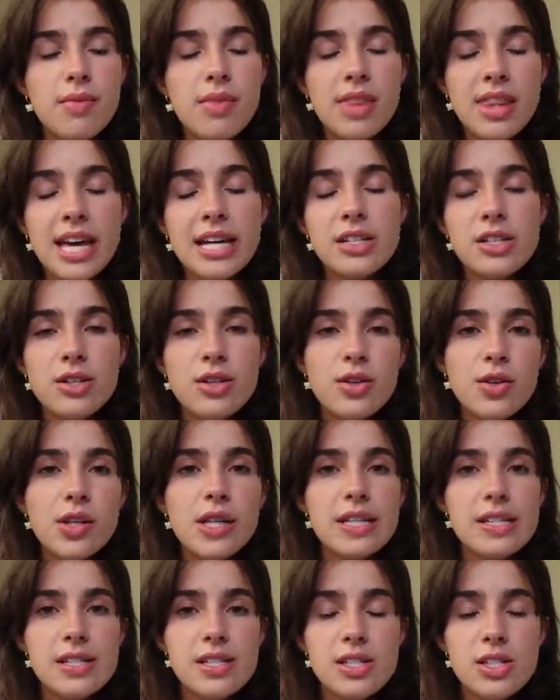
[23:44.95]
that to-do
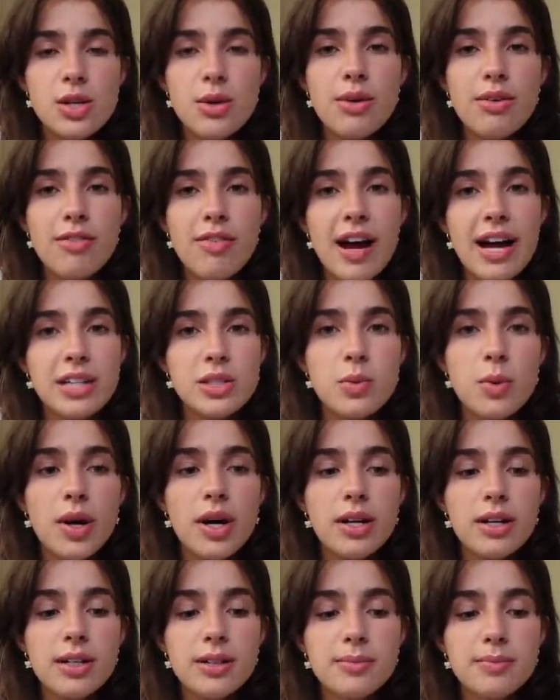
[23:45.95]
lists do in fact
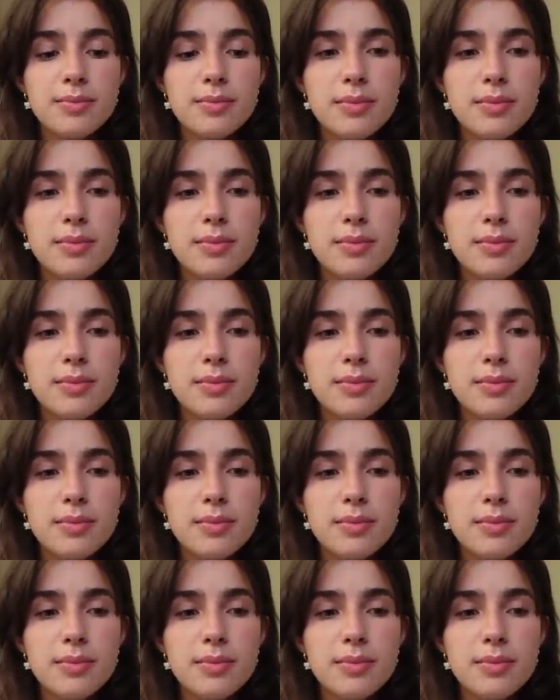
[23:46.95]
work